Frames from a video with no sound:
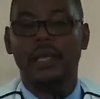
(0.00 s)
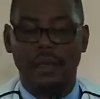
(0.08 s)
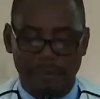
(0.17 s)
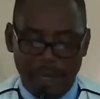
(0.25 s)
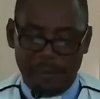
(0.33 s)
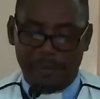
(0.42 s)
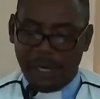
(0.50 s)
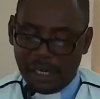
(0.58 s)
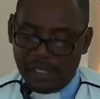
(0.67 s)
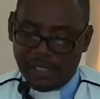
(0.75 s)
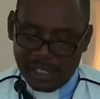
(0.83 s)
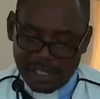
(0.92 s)
My
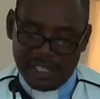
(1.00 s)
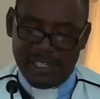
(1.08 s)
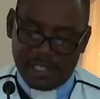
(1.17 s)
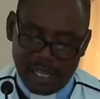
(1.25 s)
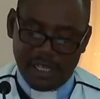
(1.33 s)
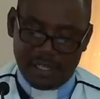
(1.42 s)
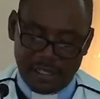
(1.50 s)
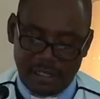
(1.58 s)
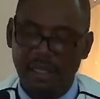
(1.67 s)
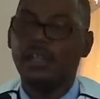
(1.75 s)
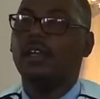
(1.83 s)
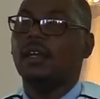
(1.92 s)
brothers and sisters,
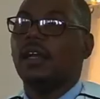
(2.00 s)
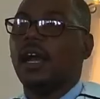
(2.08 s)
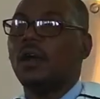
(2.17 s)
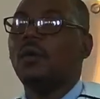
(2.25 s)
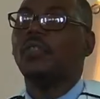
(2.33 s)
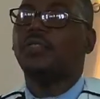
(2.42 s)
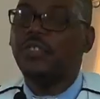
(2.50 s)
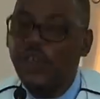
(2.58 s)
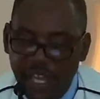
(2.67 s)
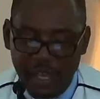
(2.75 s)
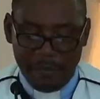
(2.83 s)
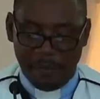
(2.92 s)
our
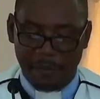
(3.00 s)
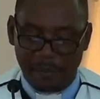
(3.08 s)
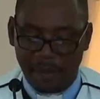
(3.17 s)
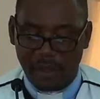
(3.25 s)
theme,